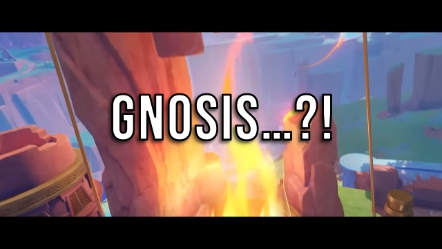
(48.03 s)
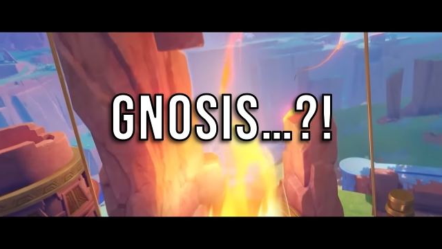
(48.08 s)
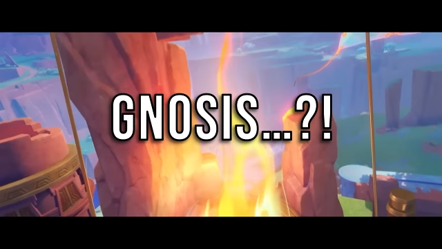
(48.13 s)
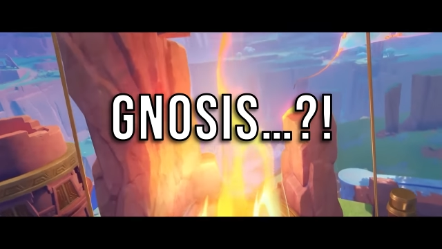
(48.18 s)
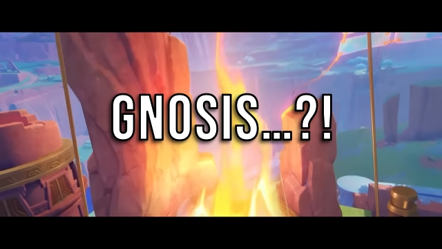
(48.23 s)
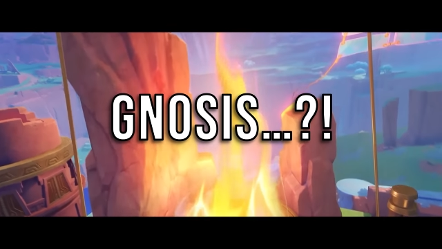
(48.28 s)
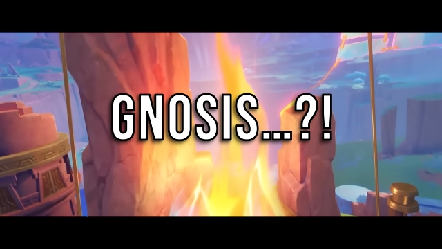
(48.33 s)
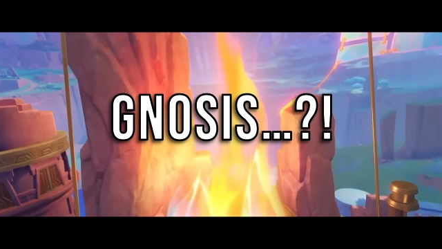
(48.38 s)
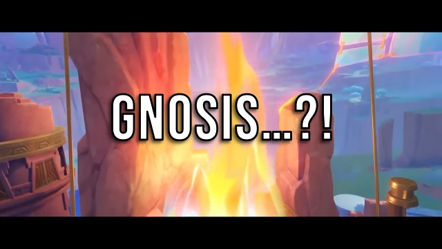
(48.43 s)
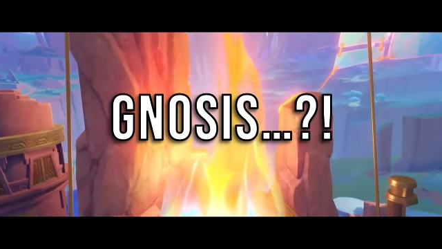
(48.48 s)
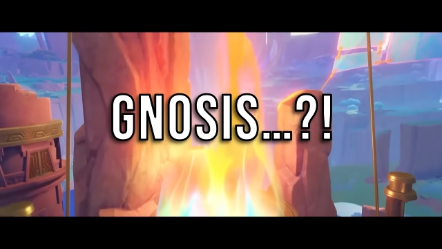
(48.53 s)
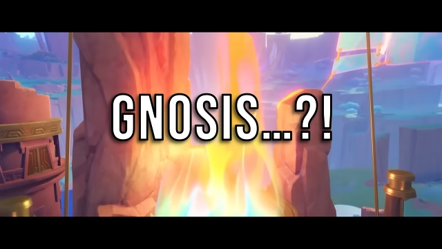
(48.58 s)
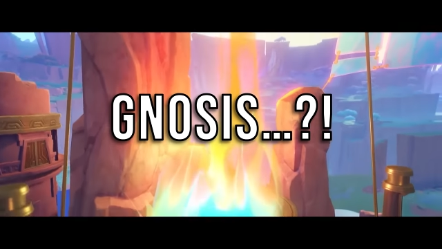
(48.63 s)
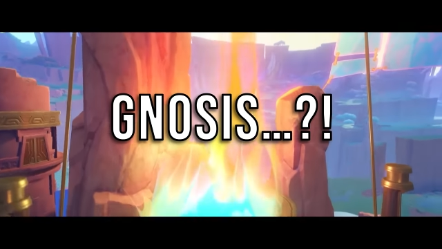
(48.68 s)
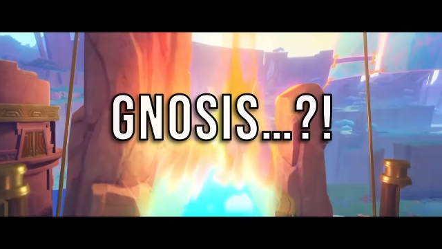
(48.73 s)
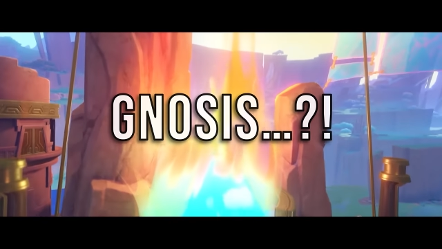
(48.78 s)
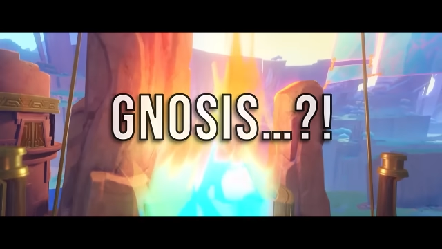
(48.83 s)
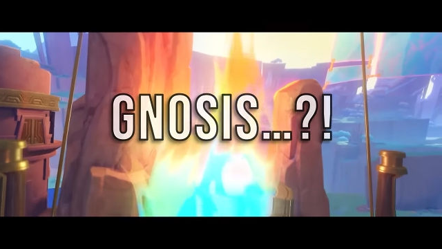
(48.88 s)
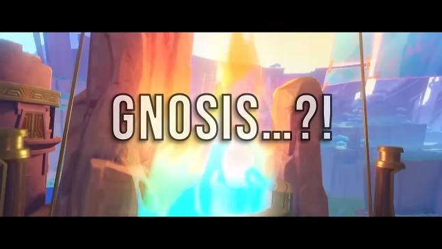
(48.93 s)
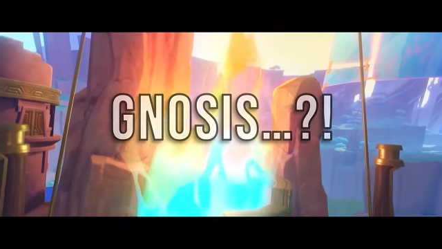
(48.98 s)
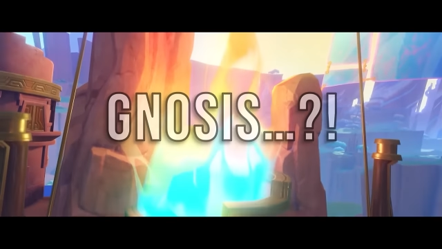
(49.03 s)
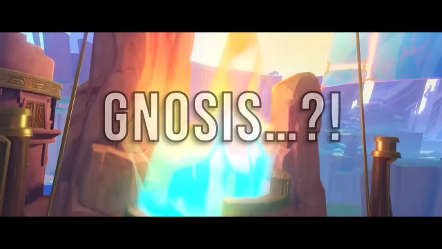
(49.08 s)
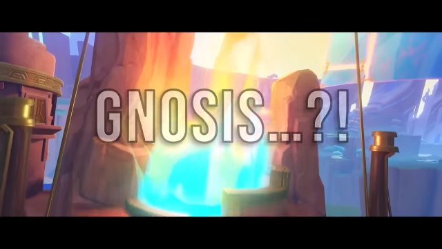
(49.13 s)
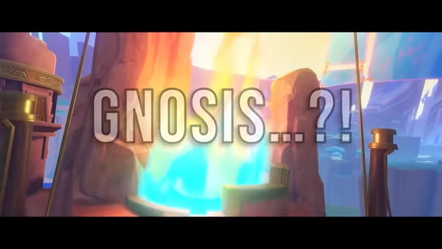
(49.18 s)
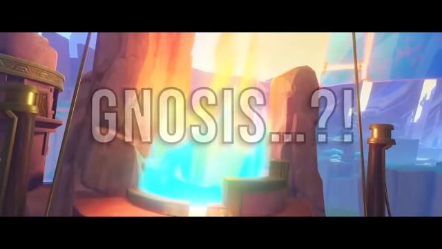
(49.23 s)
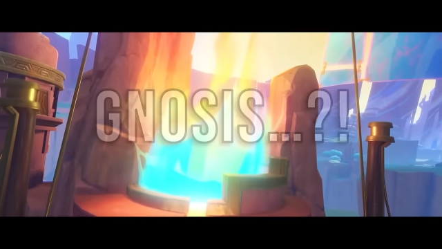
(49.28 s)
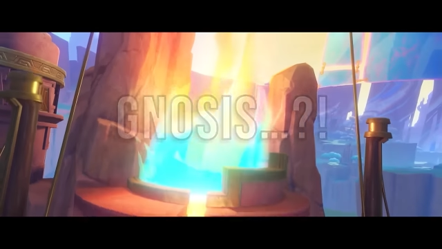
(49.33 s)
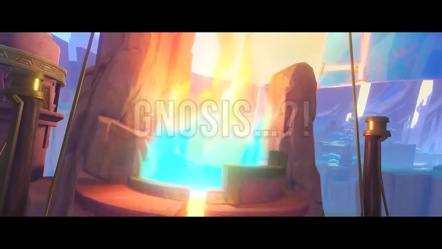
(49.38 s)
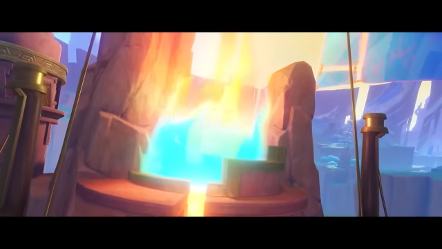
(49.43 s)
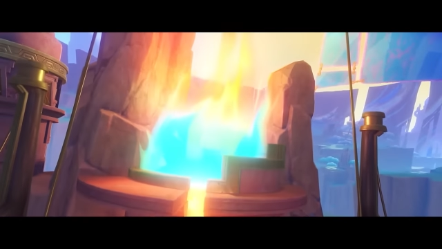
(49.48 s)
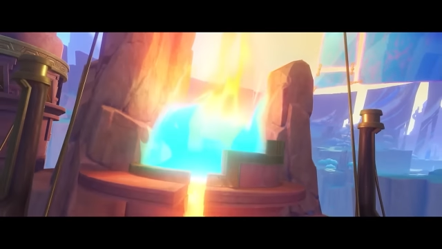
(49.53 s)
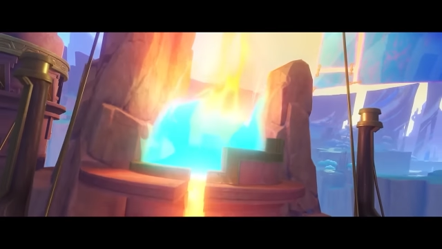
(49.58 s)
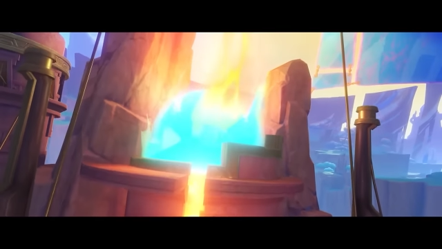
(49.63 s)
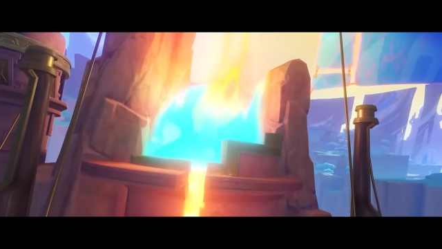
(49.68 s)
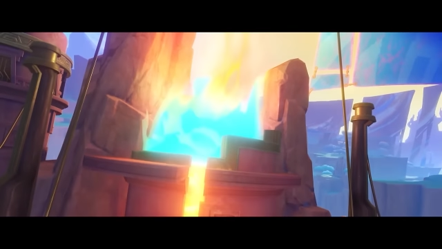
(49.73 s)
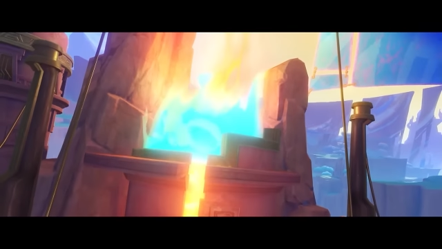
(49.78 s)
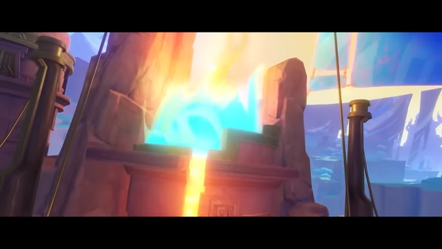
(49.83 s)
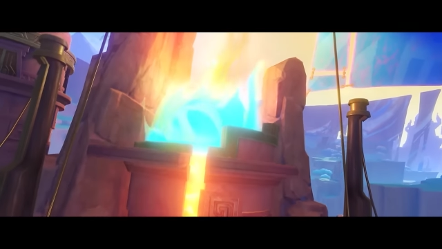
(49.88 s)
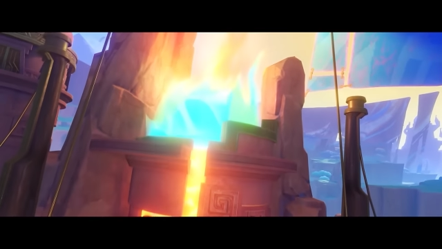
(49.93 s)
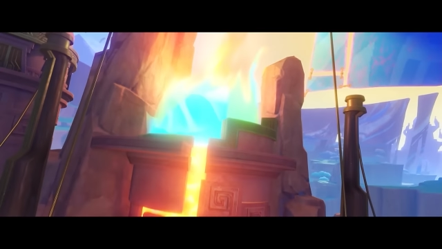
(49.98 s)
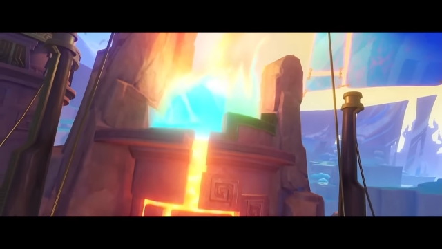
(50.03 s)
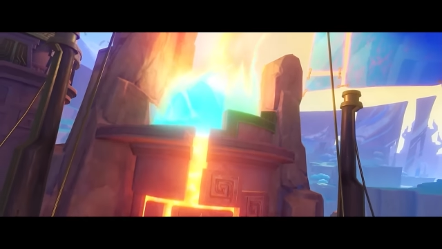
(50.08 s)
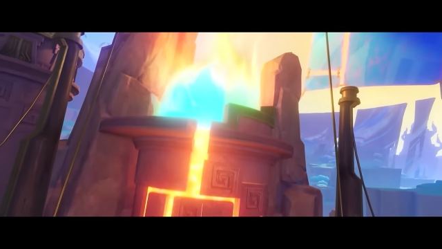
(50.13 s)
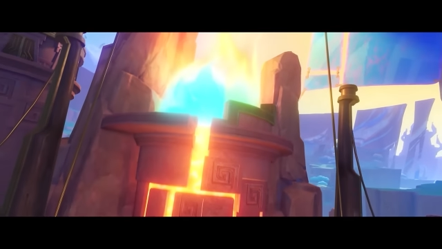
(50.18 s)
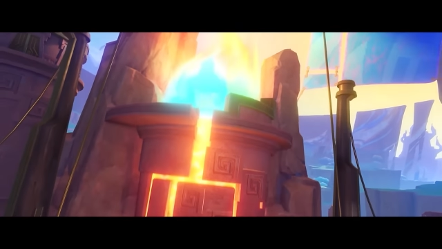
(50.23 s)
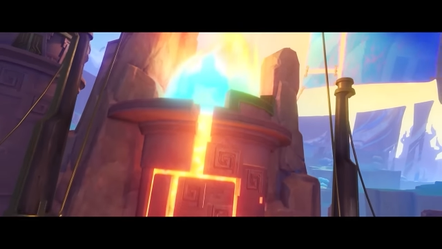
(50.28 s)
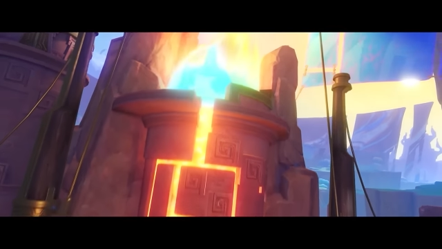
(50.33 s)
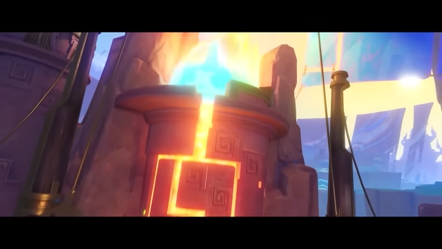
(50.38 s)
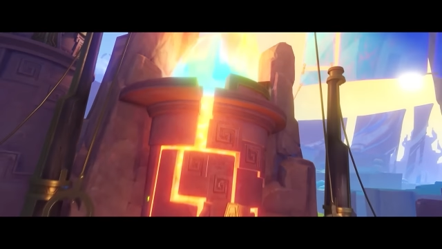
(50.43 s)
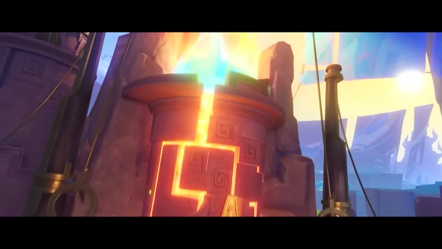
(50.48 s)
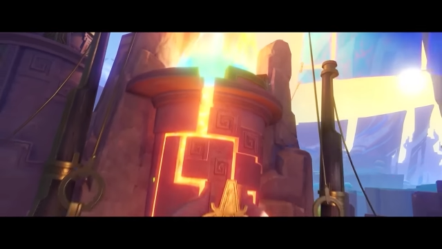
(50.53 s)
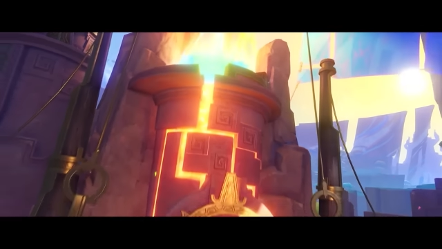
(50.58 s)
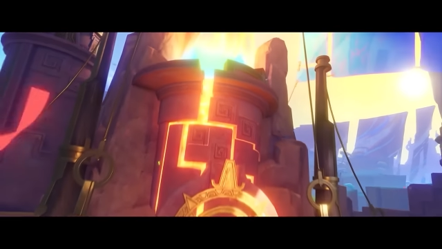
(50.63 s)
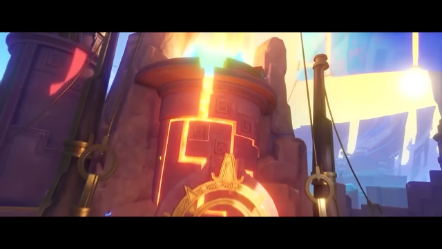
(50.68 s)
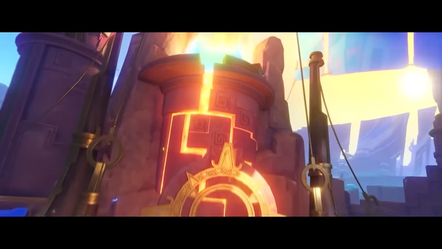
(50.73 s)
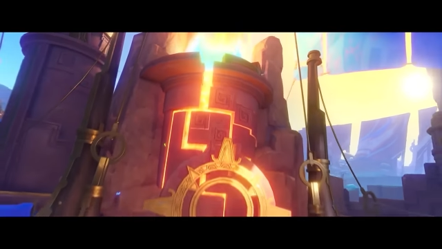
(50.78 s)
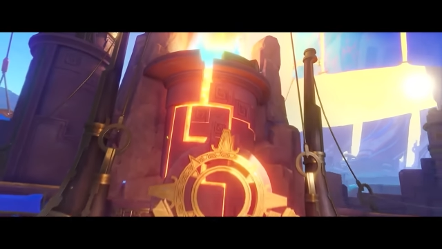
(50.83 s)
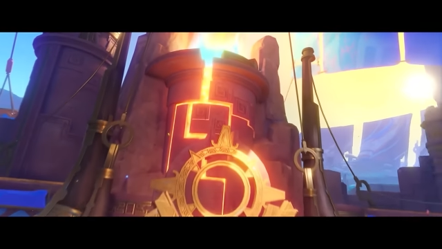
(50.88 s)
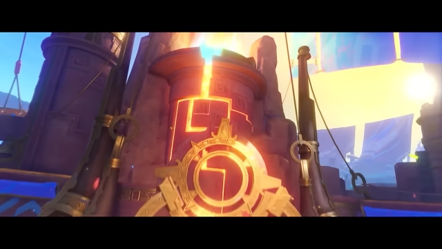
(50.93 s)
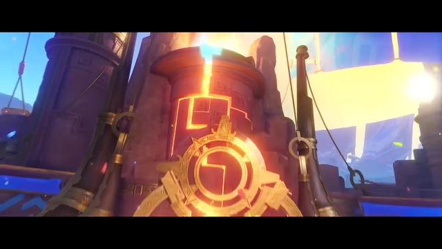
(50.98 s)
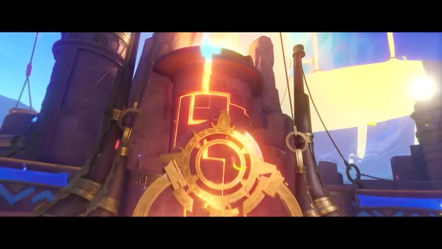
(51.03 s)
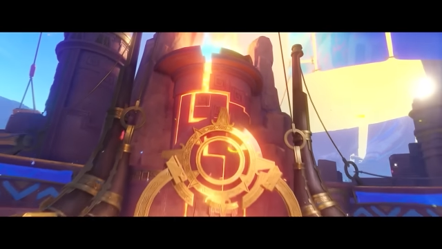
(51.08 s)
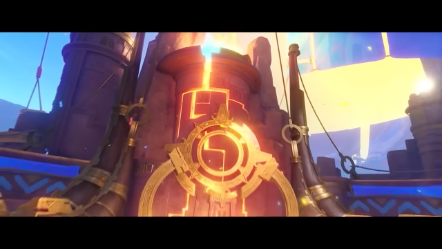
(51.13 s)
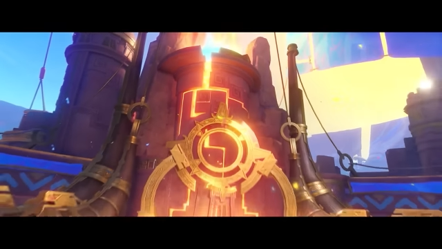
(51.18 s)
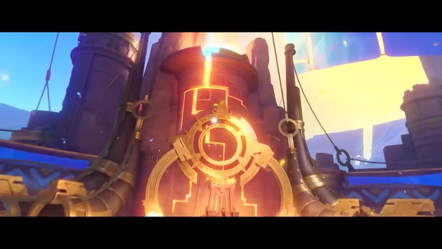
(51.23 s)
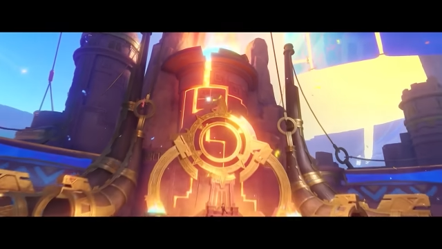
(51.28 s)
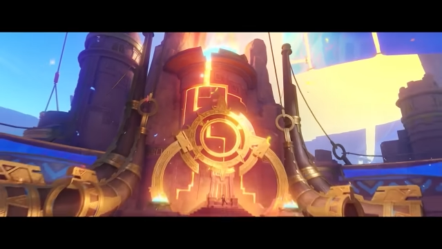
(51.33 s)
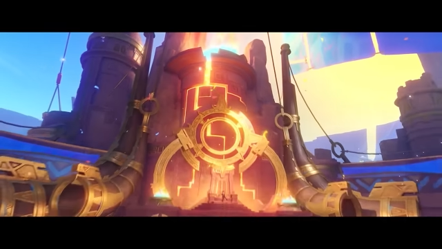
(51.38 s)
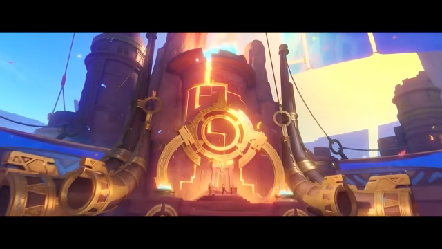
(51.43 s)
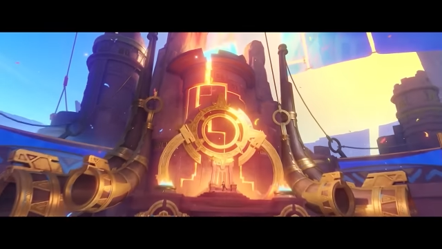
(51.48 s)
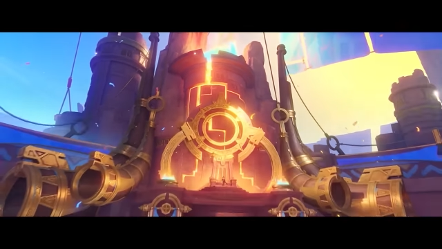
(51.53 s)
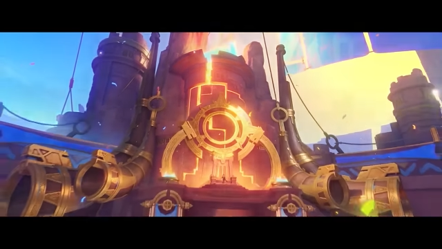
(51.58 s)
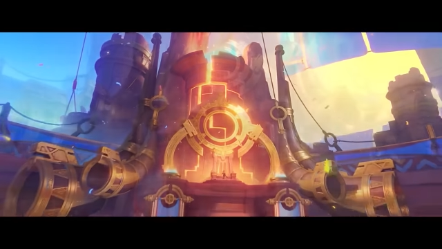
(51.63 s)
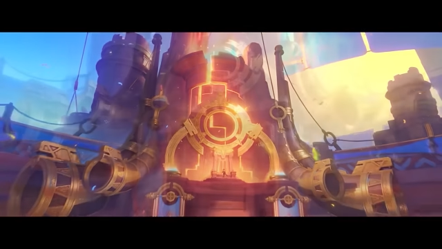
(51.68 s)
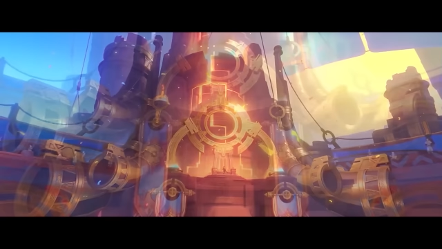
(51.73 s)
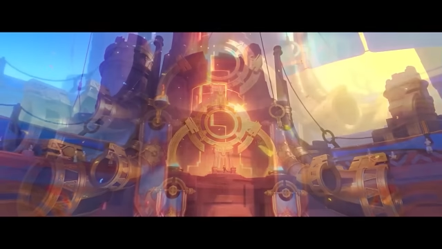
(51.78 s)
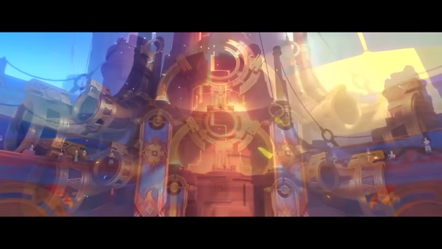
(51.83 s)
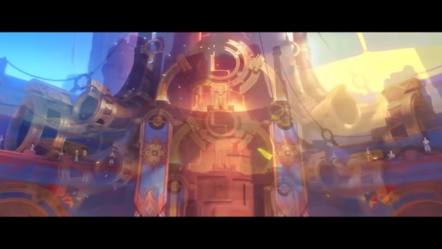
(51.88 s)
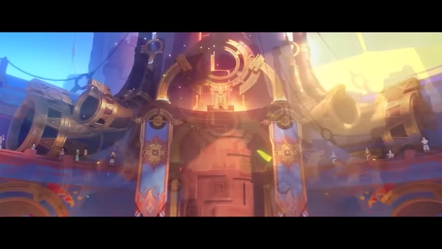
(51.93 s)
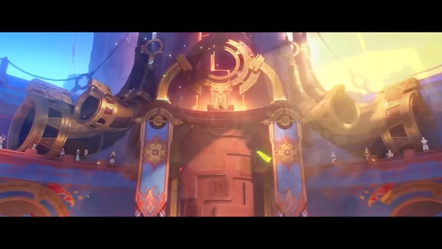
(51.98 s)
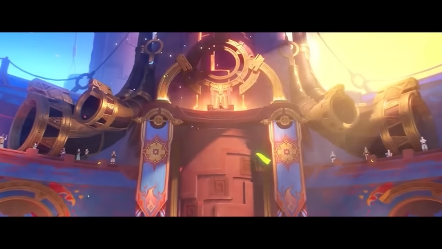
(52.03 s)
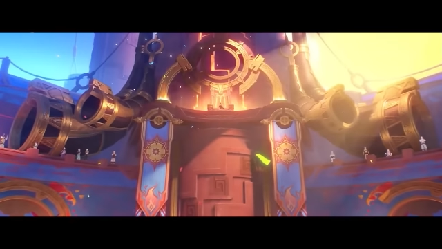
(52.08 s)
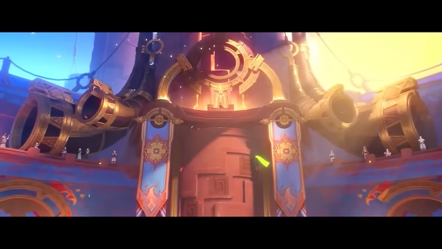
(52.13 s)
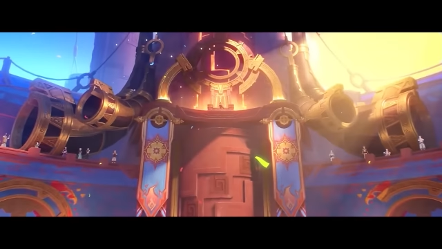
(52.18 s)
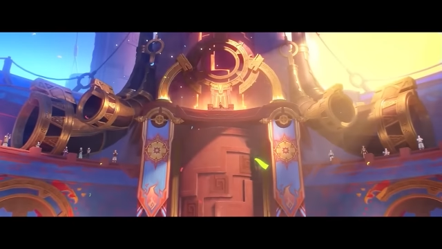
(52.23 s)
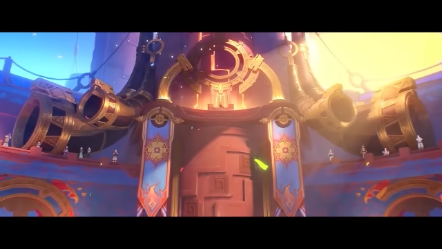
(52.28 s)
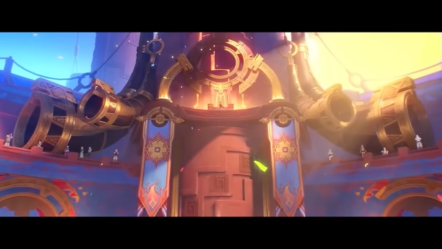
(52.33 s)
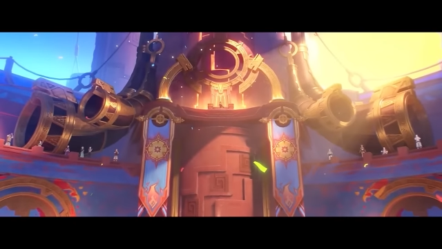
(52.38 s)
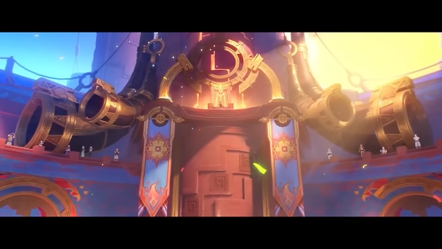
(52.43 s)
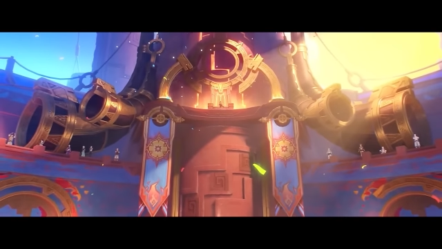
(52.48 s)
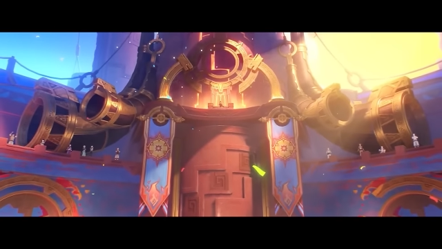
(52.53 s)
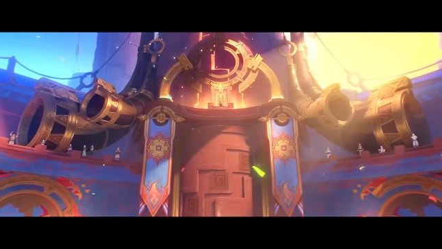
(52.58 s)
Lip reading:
[unreadable: no face in view]